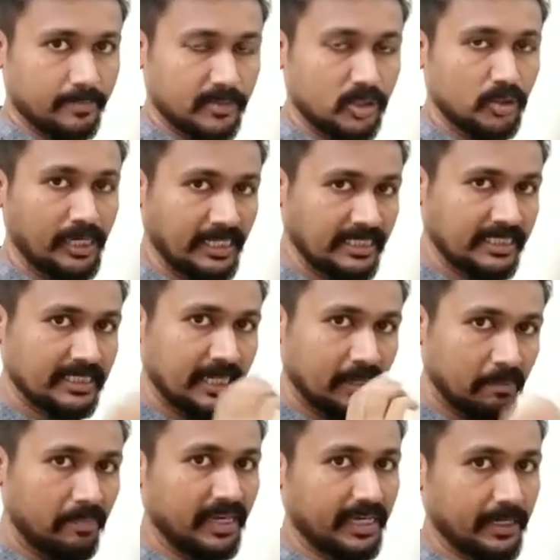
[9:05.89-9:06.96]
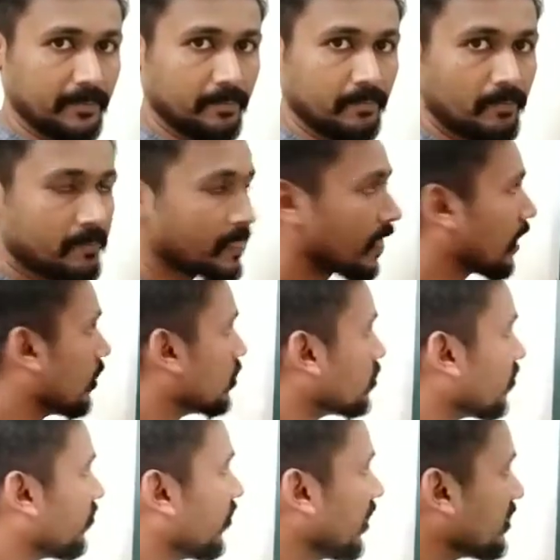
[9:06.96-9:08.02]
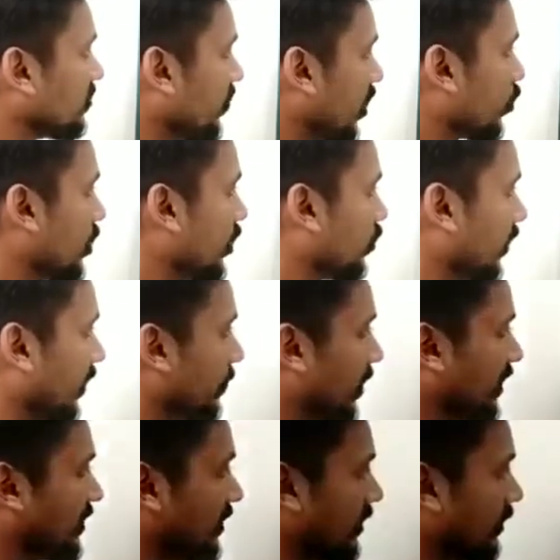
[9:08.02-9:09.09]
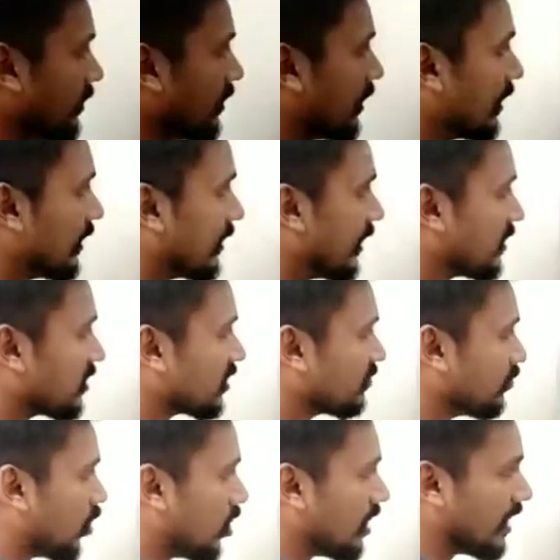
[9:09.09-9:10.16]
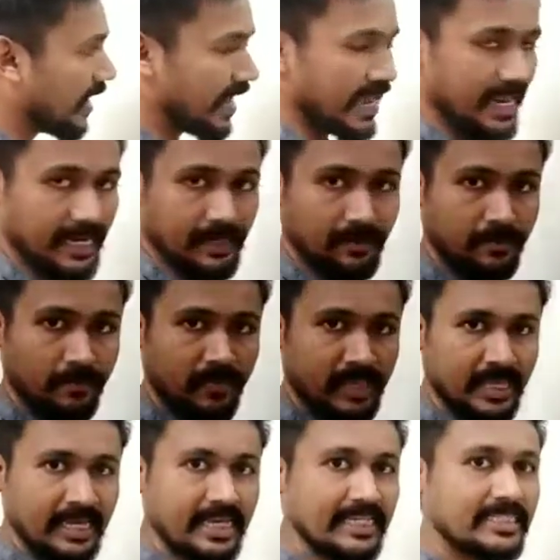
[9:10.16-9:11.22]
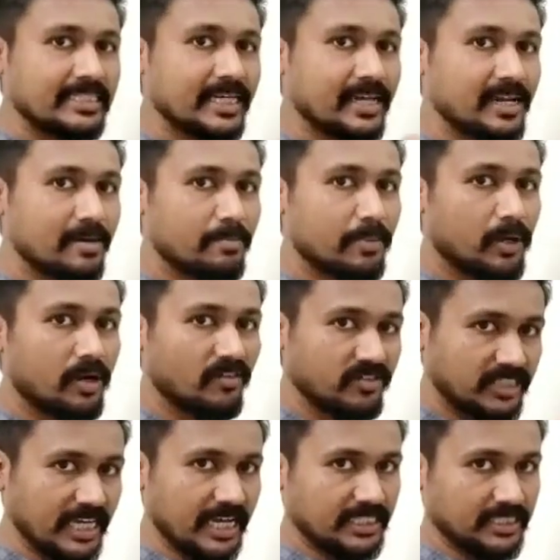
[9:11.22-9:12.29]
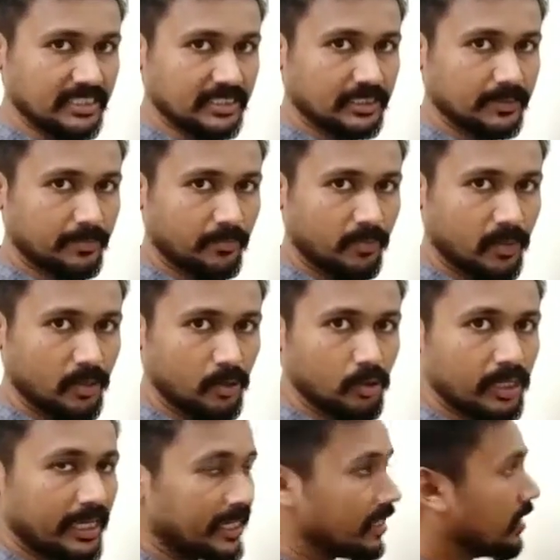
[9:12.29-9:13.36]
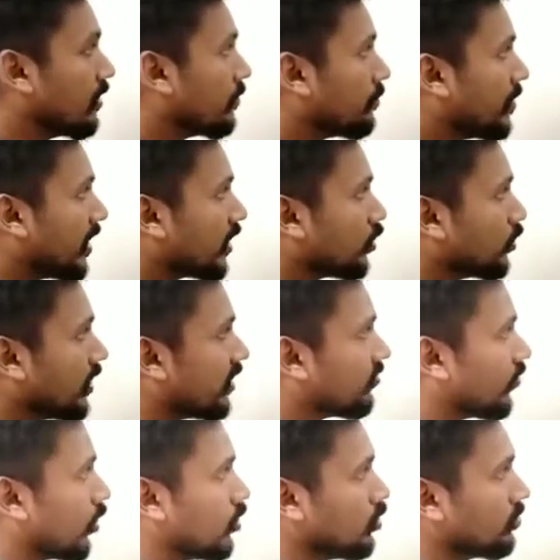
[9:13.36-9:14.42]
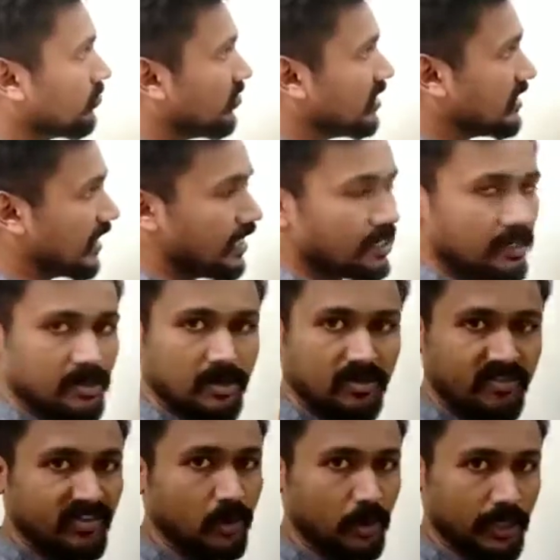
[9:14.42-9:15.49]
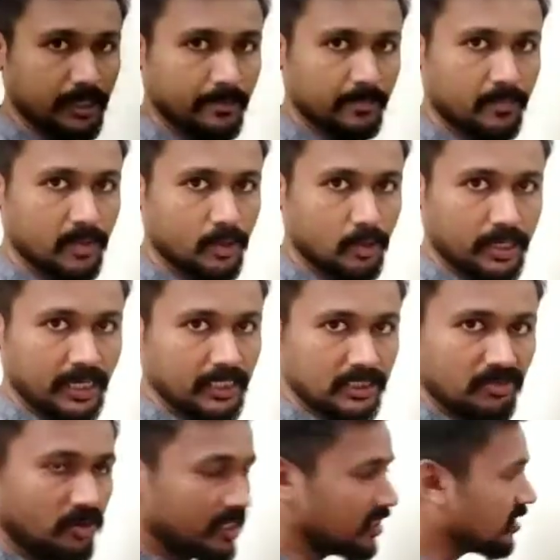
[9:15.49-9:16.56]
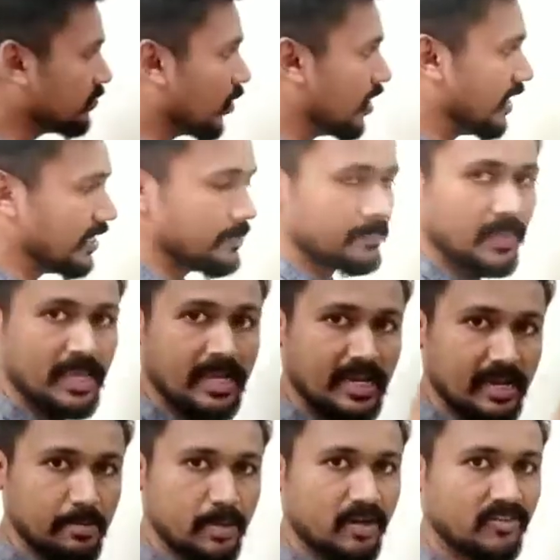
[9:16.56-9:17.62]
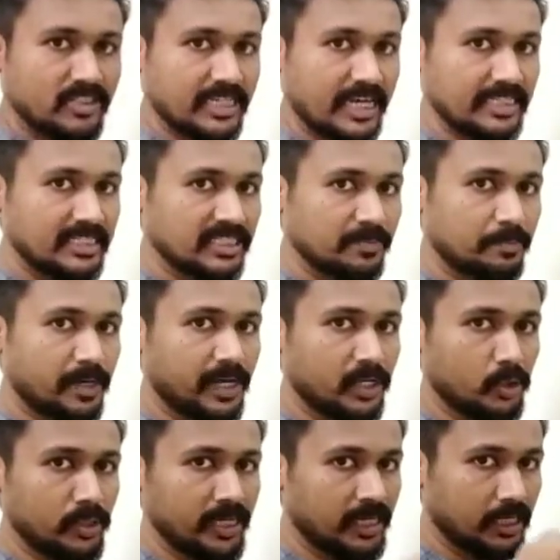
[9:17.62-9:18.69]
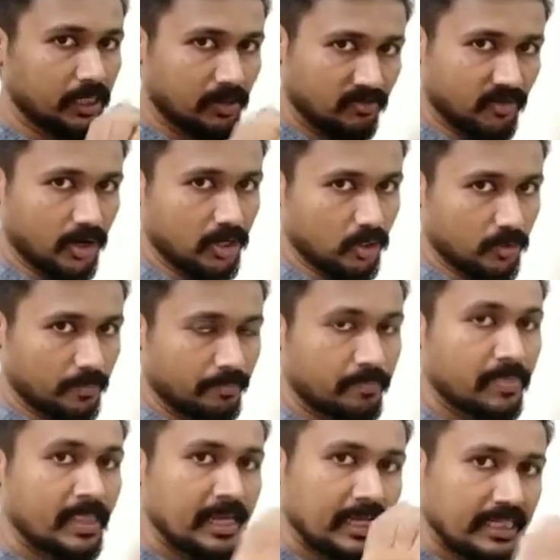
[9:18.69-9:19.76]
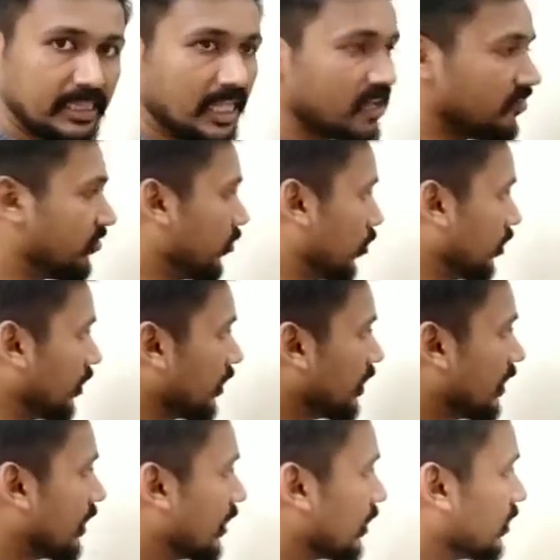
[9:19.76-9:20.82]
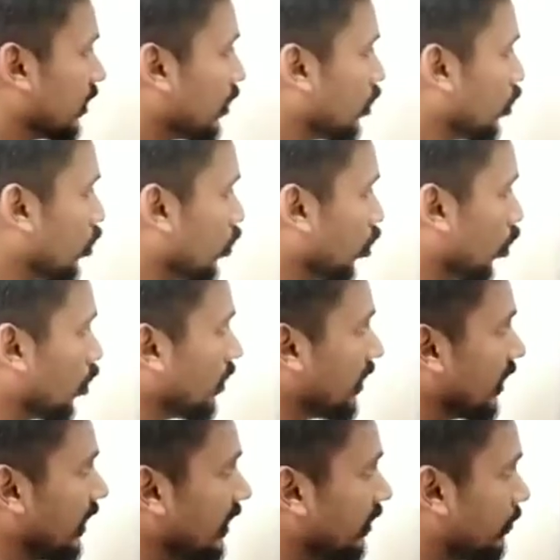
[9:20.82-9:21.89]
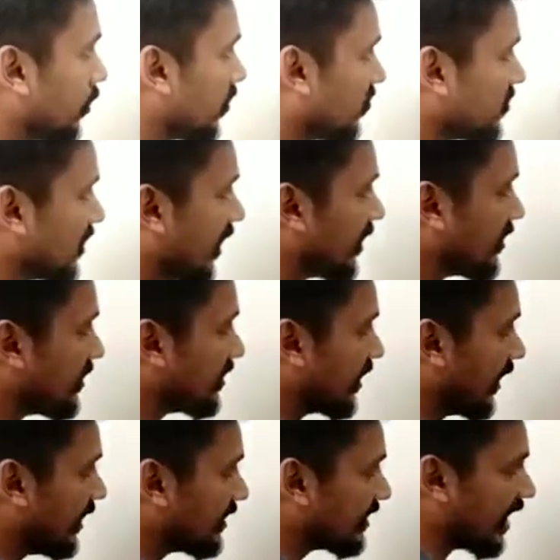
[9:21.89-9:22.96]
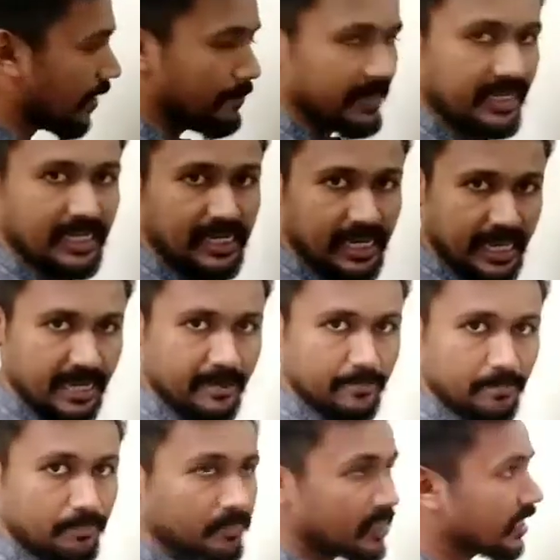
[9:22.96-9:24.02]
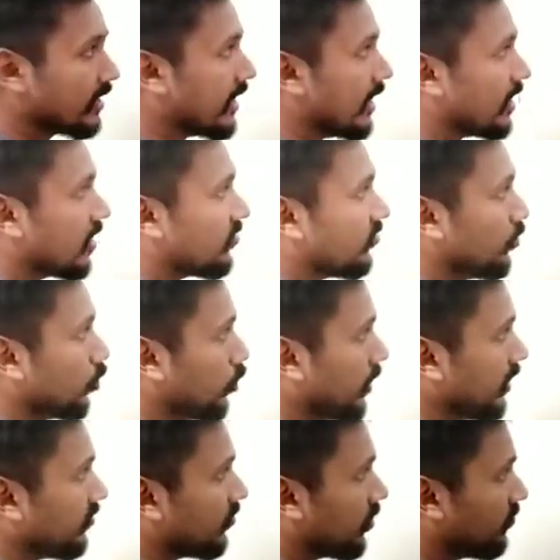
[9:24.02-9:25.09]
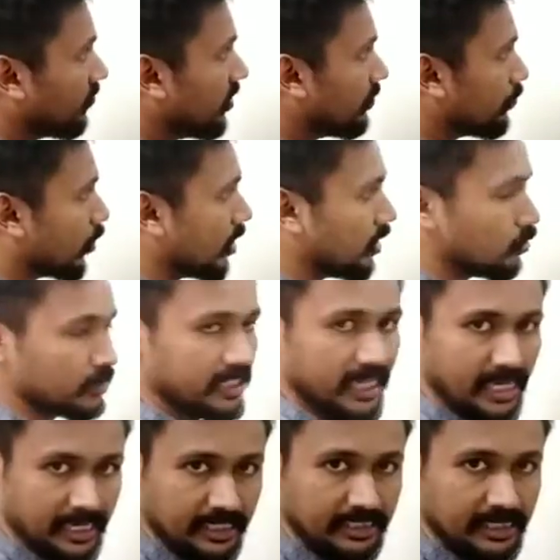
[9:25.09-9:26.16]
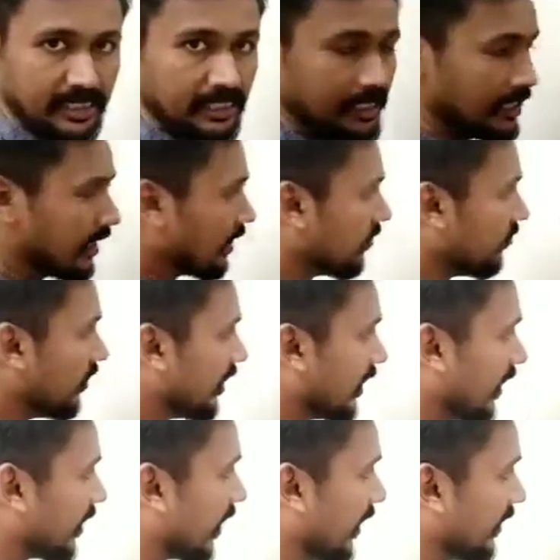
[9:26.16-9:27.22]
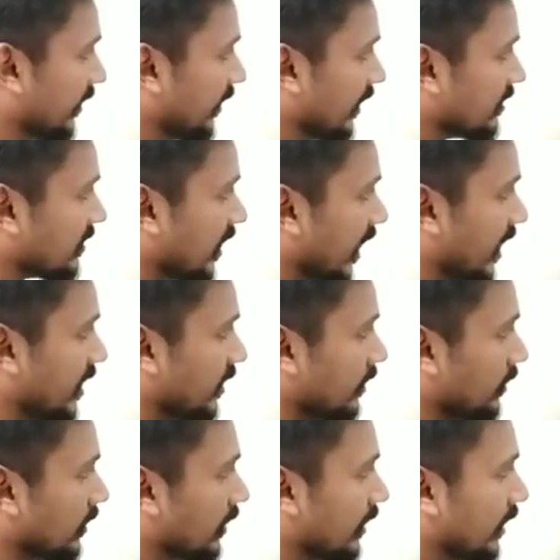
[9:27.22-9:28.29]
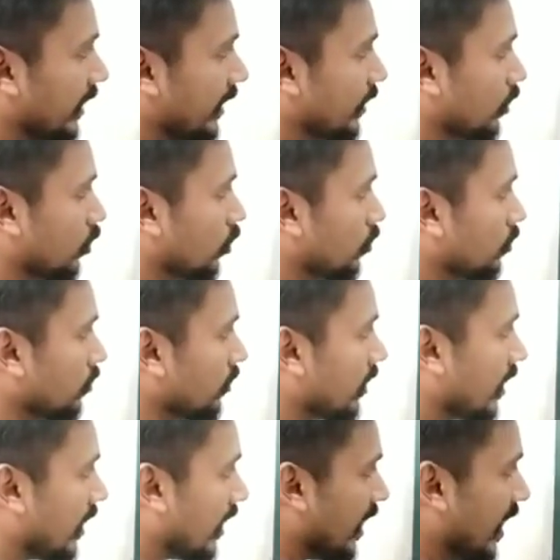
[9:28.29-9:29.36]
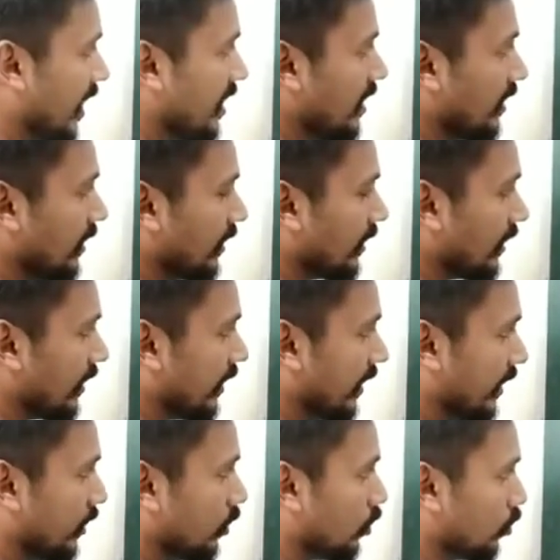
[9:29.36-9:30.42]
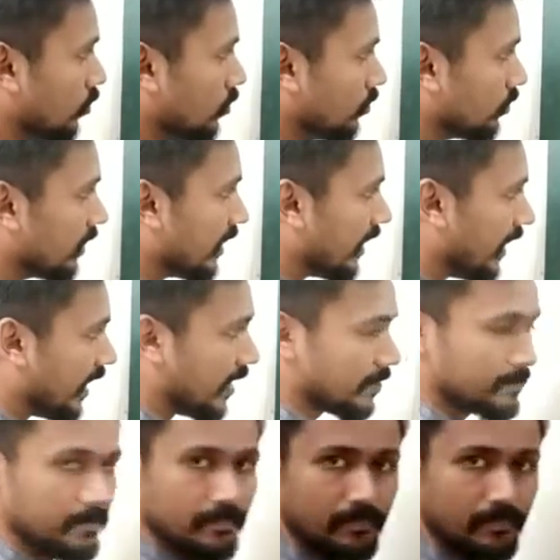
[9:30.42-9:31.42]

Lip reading: So let's begin. So first we are going to imagine that small n is the number of charges, okay, per unit volume which are flowing. Okay, so what is small n? Number of charges per unit volume. Therefore, the total number of charges, that is capital N, that are flowing from one point to the another, we can write it as N into L into A.